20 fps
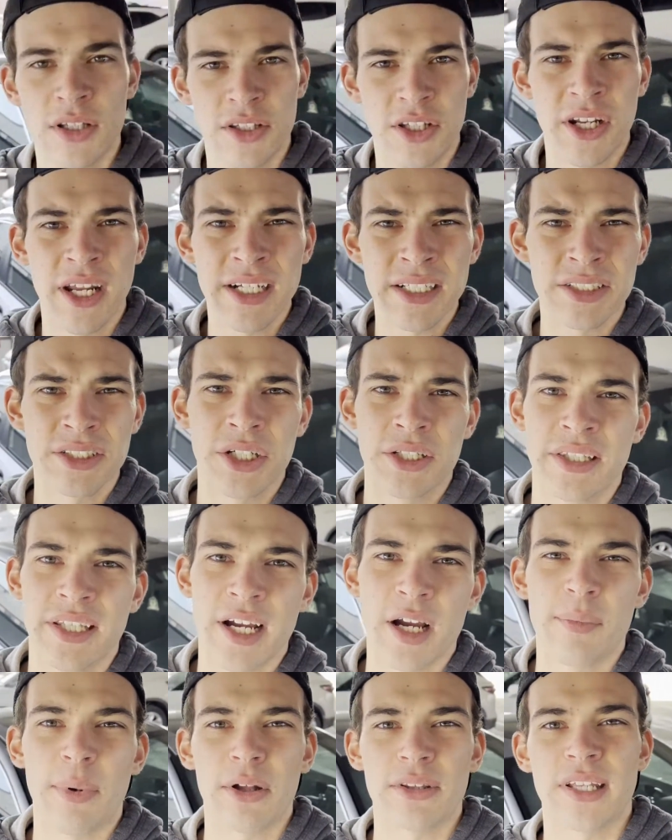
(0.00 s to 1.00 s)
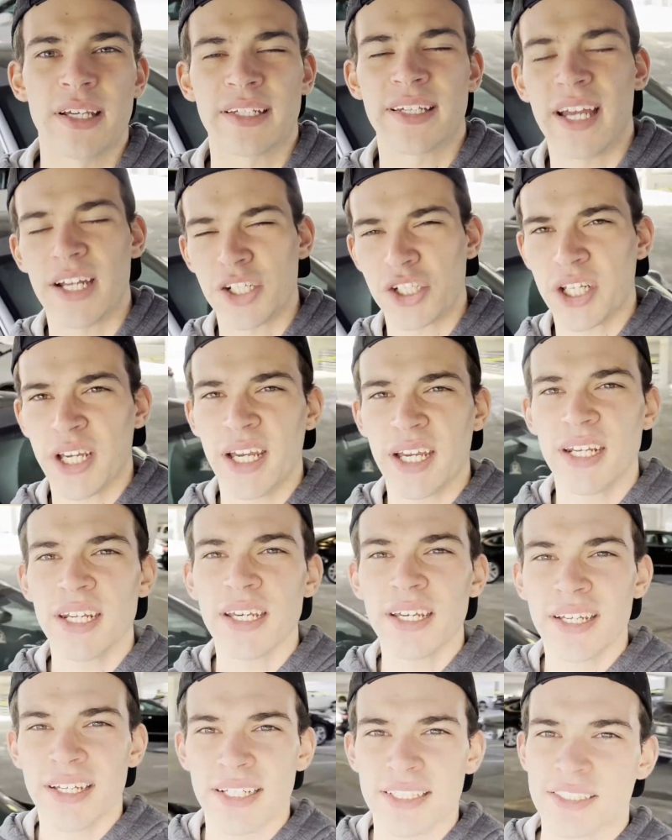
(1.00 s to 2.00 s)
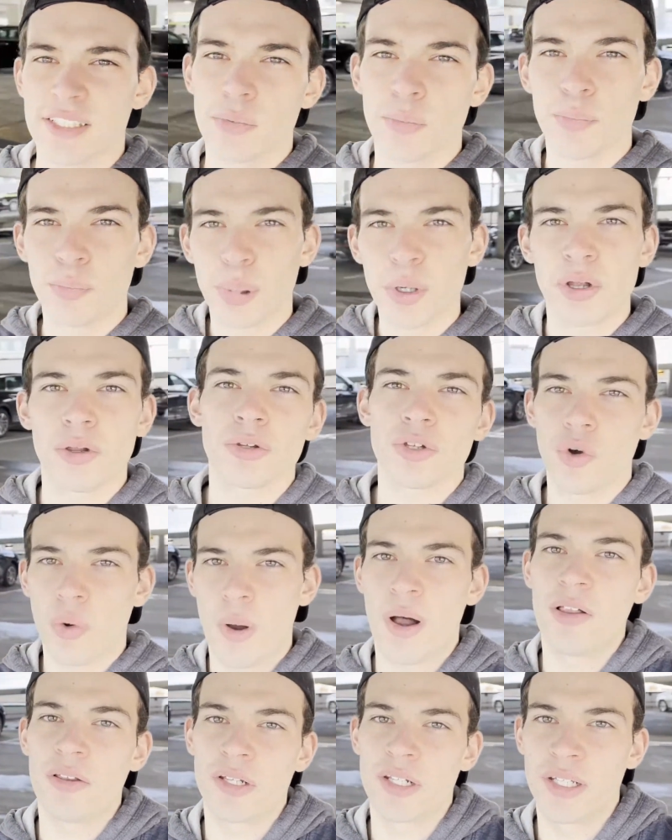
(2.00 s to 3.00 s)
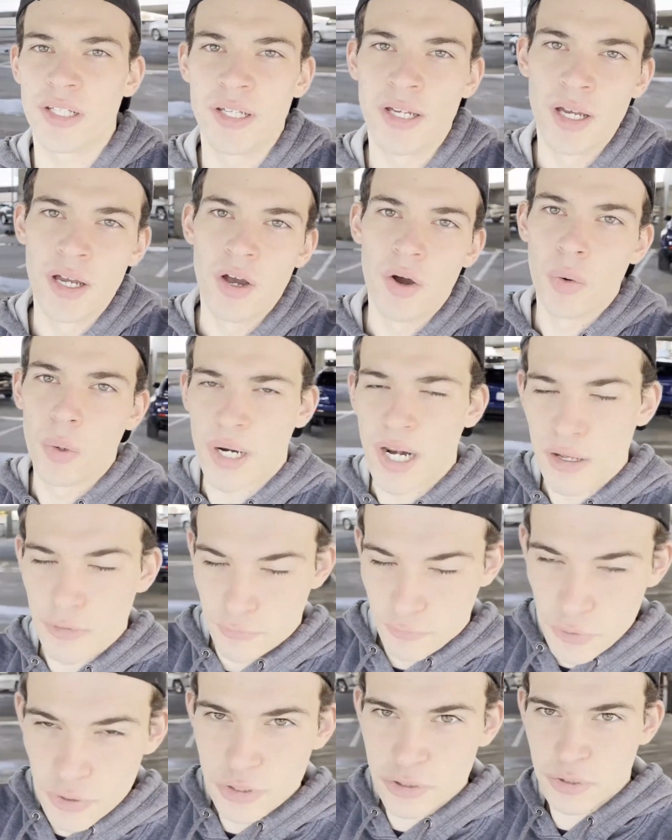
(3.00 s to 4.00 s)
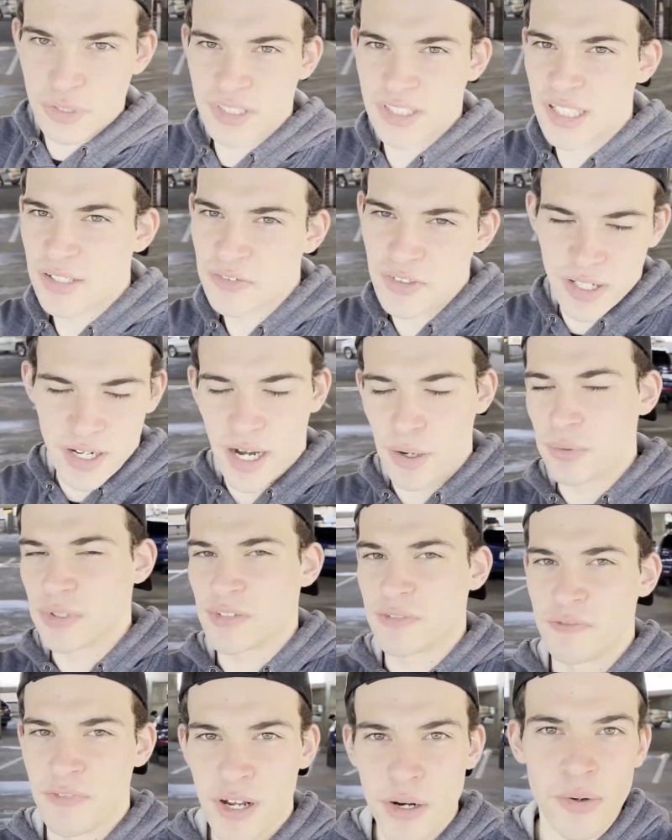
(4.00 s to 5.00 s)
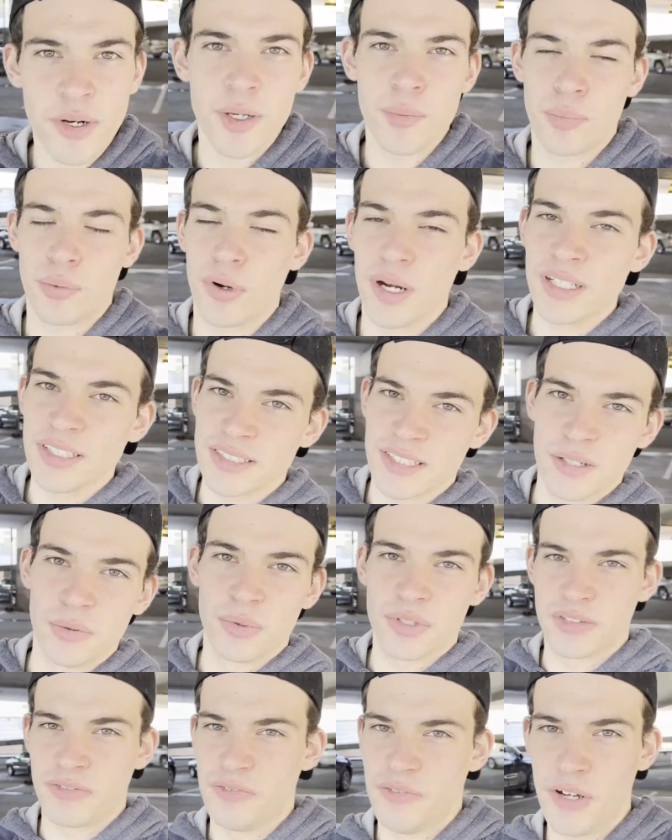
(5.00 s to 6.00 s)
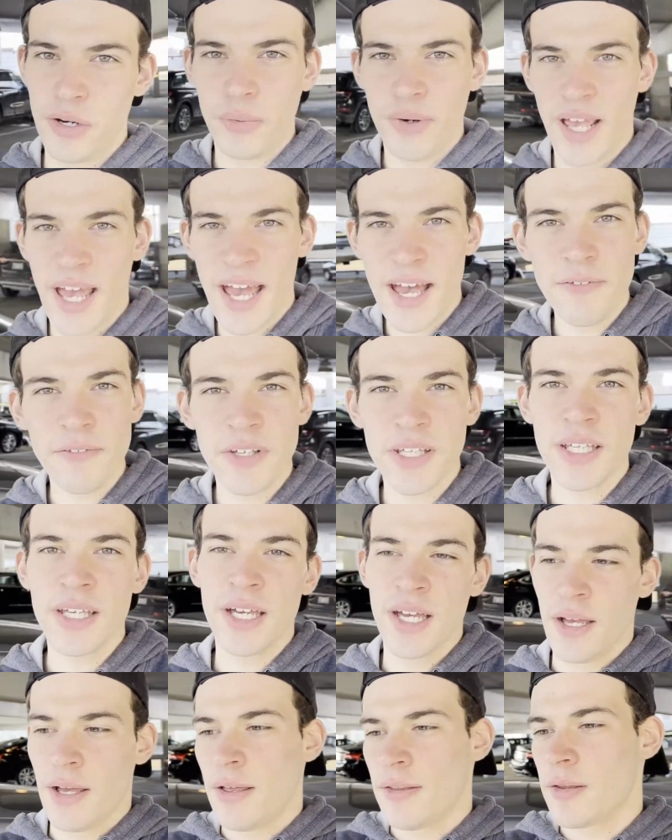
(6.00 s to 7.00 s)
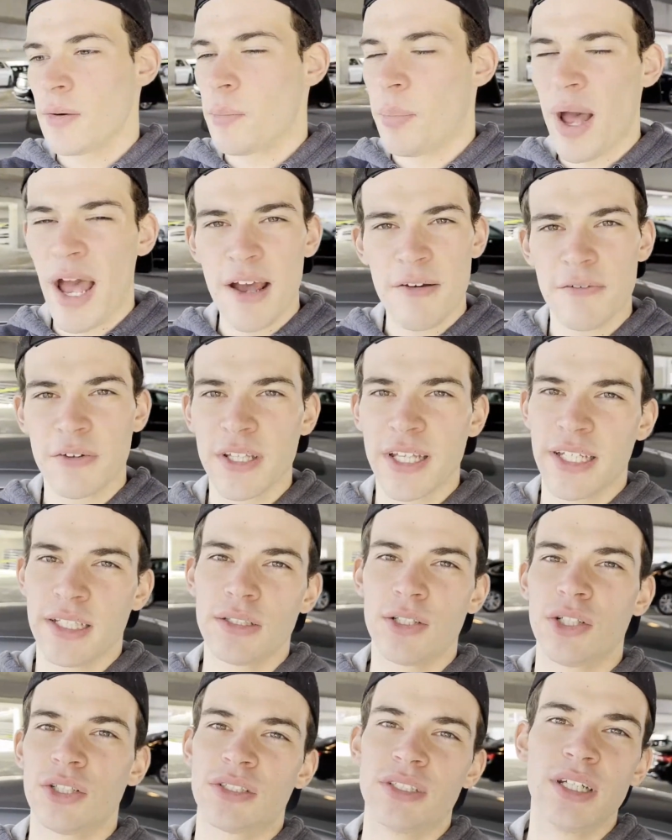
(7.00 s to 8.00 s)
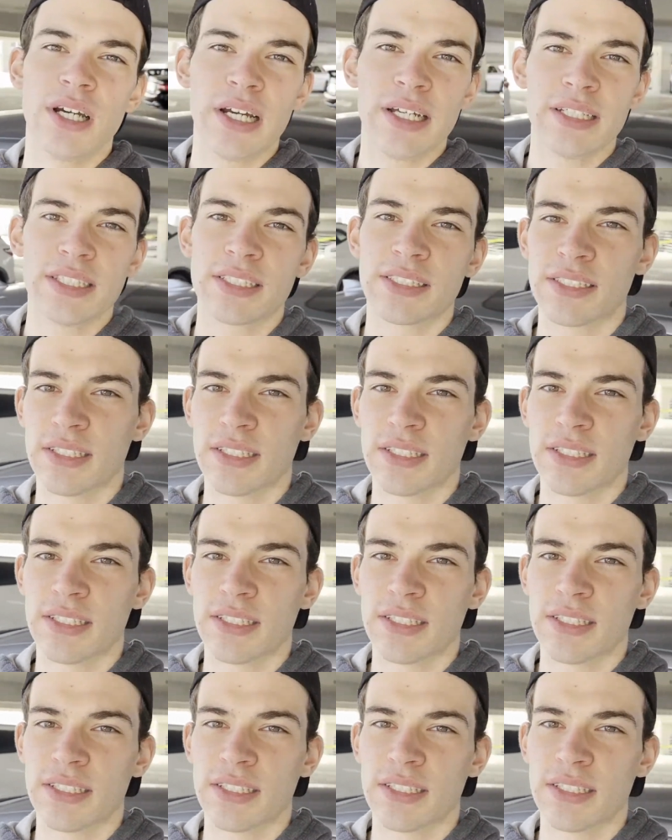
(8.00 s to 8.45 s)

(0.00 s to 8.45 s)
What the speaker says: The next good thing about that catch can is the build quality. When I first received it, I was very impressed. It was very heavy. The baffling looked nice.